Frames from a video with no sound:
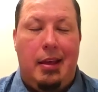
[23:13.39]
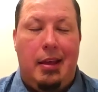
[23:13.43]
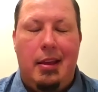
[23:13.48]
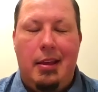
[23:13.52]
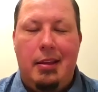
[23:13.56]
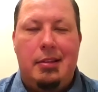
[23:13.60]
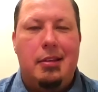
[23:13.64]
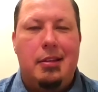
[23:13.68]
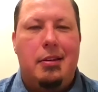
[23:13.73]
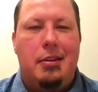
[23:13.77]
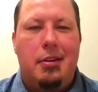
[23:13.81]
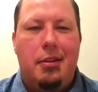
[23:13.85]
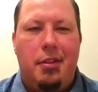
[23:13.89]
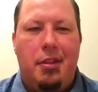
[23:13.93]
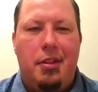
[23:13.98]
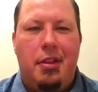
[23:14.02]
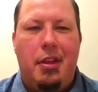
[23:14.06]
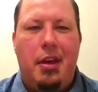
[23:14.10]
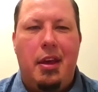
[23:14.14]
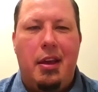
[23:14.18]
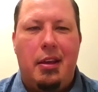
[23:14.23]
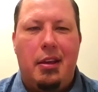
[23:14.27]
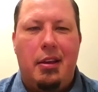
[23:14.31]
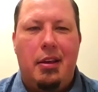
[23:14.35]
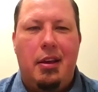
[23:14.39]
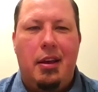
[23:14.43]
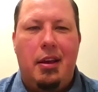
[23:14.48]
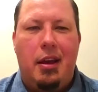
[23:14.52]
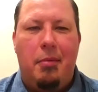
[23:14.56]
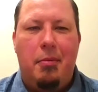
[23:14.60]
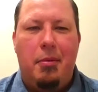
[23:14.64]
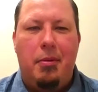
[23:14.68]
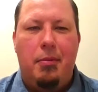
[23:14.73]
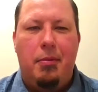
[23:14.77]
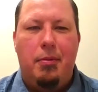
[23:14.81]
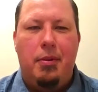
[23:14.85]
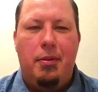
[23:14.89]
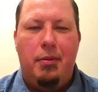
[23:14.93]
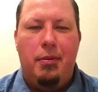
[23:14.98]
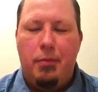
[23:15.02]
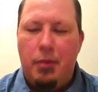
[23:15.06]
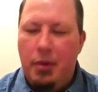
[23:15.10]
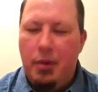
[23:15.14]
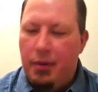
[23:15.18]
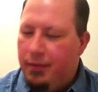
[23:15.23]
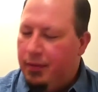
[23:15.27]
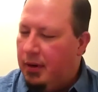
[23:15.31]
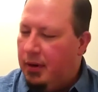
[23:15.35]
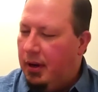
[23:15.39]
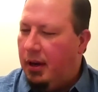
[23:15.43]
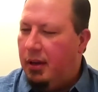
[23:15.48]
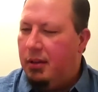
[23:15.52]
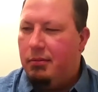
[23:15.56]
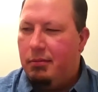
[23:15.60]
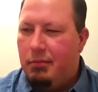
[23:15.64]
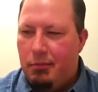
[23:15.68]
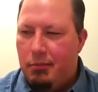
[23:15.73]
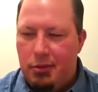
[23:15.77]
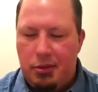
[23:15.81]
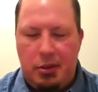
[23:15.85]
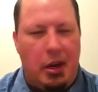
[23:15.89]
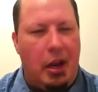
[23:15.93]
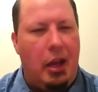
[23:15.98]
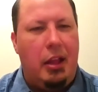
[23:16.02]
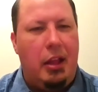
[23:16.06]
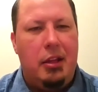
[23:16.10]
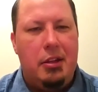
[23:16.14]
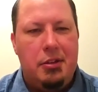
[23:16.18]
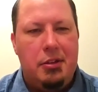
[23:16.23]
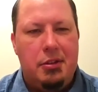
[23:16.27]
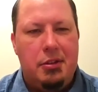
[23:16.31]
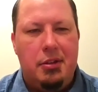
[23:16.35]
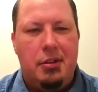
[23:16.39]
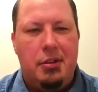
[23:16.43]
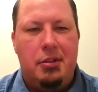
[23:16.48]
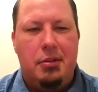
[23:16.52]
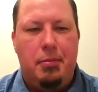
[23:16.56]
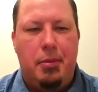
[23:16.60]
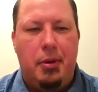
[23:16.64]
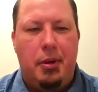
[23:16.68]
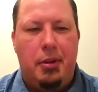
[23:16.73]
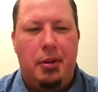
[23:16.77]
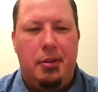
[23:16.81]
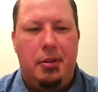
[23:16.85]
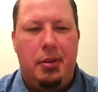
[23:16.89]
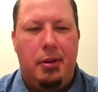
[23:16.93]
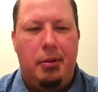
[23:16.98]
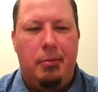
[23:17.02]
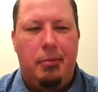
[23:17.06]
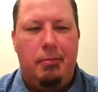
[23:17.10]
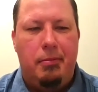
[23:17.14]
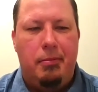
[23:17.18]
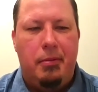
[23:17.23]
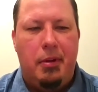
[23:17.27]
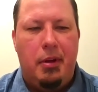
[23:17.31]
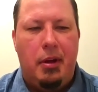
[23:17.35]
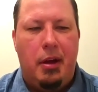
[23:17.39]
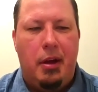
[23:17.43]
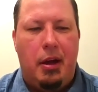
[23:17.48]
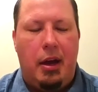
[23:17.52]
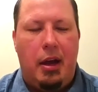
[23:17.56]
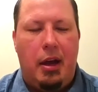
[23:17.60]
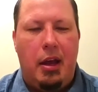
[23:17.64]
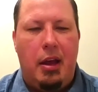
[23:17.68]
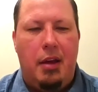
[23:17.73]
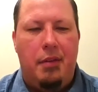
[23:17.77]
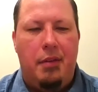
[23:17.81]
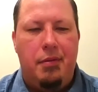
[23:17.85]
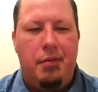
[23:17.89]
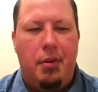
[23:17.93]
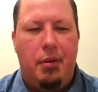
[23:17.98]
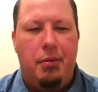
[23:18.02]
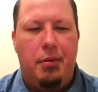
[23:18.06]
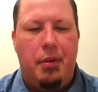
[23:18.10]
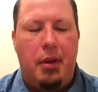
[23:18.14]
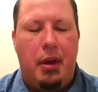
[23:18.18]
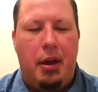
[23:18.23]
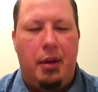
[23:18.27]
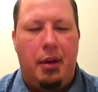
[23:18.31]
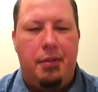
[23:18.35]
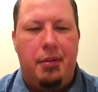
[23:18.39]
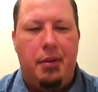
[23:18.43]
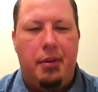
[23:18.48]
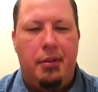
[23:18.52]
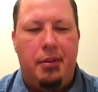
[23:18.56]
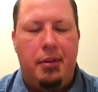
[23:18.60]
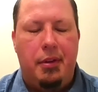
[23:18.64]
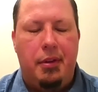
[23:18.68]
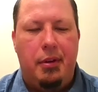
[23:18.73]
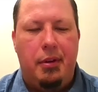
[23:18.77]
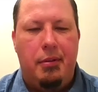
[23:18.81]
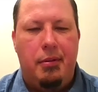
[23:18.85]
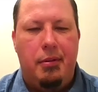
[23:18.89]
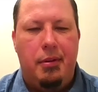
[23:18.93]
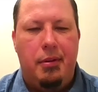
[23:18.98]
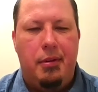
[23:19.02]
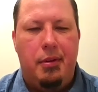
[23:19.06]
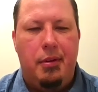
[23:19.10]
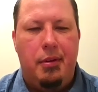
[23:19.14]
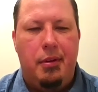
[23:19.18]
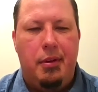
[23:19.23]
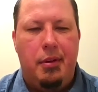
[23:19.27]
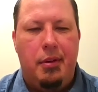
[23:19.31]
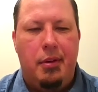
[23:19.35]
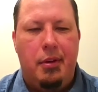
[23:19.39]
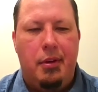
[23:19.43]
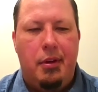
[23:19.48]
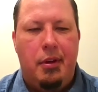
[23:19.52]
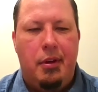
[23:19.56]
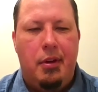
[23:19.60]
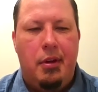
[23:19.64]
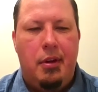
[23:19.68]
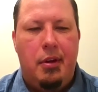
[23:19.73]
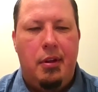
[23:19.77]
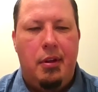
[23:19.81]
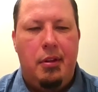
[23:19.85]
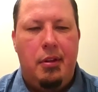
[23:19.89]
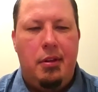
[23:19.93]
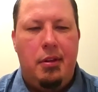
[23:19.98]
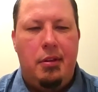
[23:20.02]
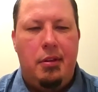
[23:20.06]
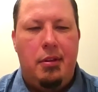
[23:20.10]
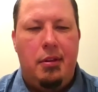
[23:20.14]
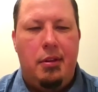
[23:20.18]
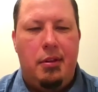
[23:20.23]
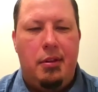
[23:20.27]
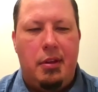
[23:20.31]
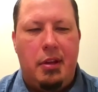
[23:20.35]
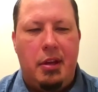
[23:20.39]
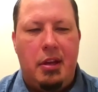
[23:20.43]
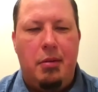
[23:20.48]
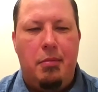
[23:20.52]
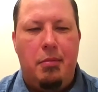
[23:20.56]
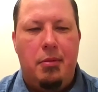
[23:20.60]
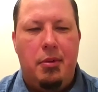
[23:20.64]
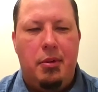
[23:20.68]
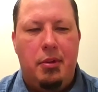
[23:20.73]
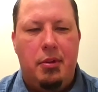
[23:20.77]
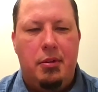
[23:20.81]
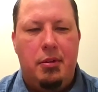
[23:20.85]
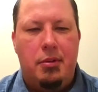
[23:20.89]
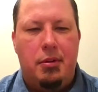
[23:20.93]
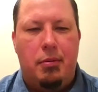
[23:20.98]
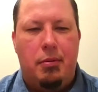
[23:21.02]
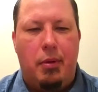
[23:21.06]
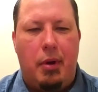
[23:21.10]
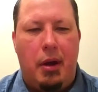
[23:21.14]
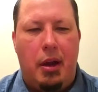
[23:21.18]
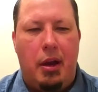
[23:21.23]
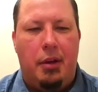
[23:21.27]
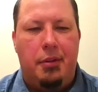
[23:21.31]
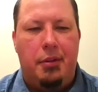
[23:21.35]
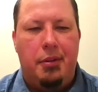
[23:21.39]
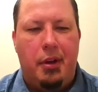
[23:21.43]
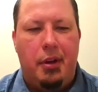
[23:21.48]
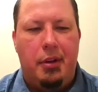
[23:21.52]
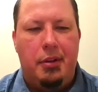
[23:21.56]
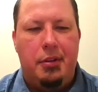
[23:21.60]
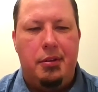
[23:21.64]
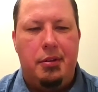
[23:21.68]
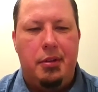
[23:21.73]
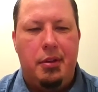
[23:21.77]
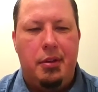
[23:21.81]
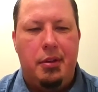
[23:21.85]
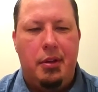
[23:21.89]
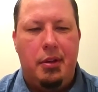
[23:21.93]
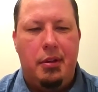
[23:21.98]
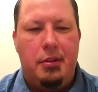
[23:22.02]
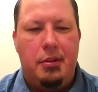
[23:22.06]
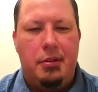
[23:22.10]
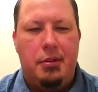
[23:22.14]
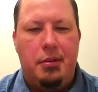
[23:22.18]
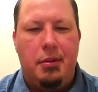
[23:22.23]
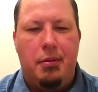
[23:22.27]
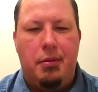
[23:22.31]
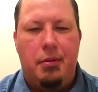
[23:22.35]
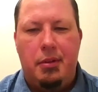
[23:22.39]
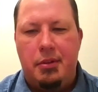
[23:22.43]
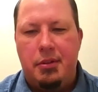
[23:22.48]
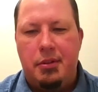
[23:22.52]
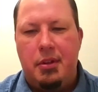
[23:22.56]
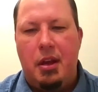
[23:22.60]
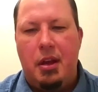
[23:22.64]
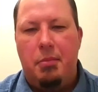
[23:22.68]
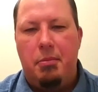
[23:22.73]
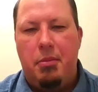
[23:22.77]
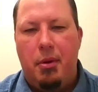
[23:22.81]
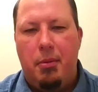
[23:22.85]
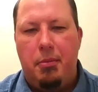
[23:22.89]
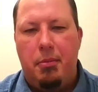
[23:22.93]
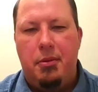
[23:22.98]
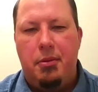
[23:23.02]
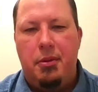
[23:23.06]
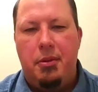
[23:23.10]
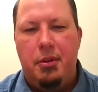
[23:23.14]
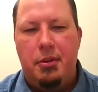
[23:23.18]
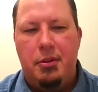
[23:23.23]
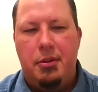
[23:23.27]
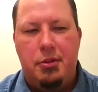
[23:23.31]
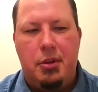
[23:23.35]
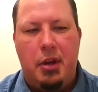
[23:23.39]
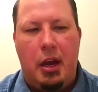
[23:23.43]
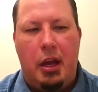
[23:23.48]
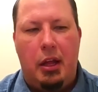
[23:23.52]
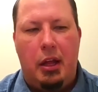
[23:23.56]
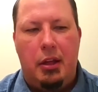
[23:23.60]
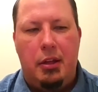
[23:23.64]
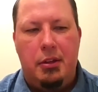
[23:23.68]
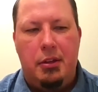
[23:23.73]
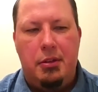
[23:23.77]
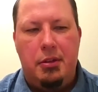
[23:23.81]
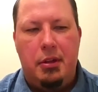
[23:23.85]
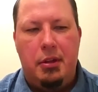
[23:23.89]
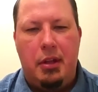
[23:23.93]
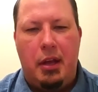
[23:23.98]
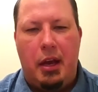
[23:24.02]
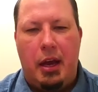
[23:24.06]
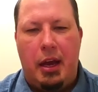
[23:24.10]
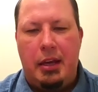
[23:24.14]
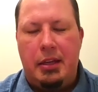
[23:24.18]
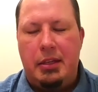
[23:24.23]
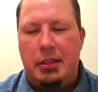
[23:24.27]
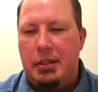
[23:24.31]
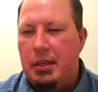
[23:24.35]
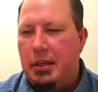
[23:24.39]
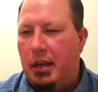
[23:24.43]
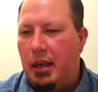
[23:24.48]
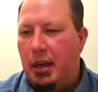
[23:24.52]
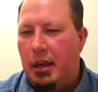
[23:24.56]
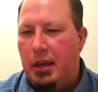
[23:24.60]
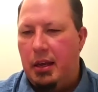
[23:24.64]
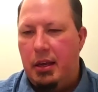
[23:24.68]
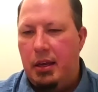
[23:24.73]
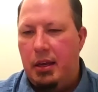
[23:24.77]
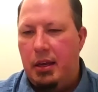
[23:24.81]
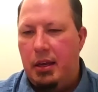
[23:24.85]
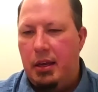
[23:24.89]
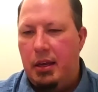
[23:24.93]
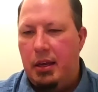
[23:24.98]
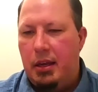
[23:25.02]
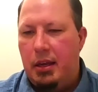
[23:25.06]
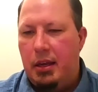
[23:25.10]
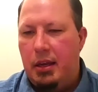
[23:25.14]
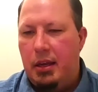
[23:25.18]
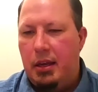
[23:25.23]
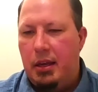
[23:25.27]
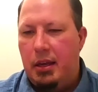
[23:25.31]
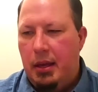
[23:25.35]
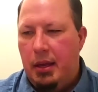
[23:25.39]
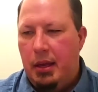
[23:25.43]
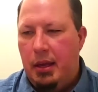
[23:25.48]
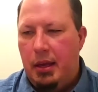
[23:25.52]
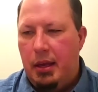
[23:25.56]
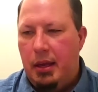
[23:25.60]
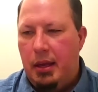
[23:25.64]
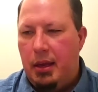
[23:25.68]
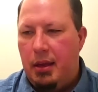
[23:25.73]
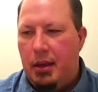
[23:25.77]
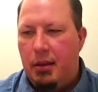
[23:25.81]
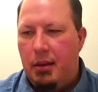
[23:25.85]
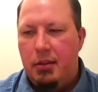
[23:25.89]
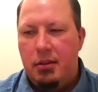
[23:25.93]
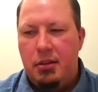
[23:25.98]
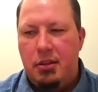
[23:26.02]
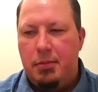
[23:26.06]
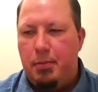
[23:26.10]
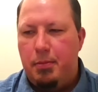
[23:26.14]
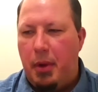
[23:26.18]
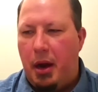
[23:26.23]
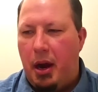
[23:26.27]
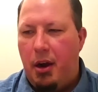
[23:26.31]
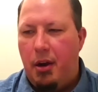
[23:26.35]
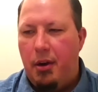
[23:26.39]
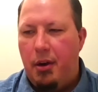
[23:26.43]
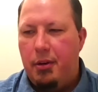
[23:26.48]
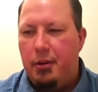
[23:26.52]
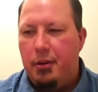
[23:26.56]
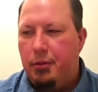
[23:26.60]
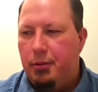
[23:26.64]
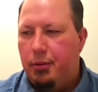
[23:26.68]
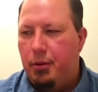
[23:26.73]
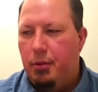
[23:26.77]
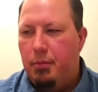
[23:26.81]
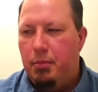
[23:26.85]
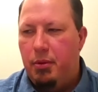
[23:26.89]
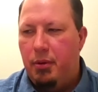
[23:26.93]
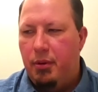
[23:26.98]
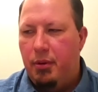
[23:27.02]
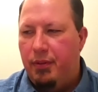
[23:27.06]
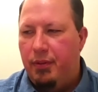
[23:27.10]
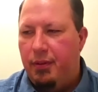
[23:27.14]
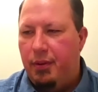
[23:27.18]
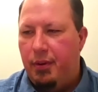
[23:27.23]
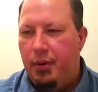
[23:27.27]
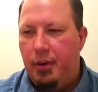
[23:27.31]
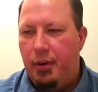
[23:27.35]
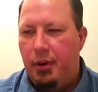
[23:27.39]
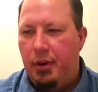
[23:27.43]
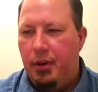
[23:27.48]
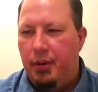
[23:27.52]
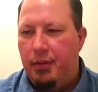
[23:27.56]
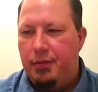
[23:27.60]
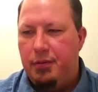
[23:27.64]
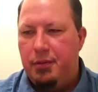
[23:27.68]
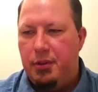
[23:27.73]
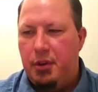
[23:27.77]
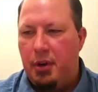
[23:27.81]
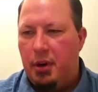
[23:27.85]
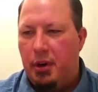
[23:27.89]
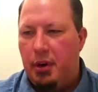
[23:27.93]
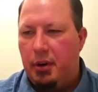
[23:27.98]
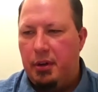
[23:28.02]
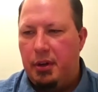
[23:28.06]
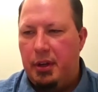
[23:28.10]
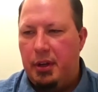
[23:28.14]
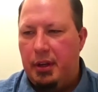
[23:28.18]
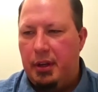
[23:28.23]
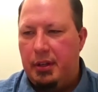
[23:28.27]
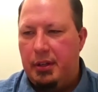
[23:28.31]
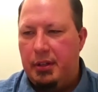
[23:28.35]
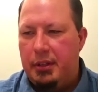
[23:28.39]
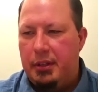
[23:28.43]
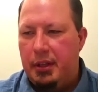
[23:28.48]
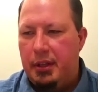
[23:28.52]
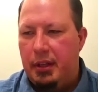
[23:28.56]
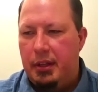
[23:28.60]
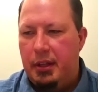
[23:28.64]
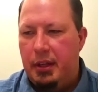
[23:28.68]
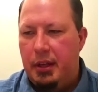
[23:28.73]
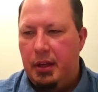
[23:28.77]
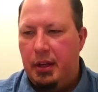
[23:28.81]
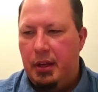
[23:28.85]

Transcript: it's a good thing. I mean, we've got challenges, but I have no doubt that the team that is around us is going to step up to this challenge. And I see a inspiring group of Cherokees that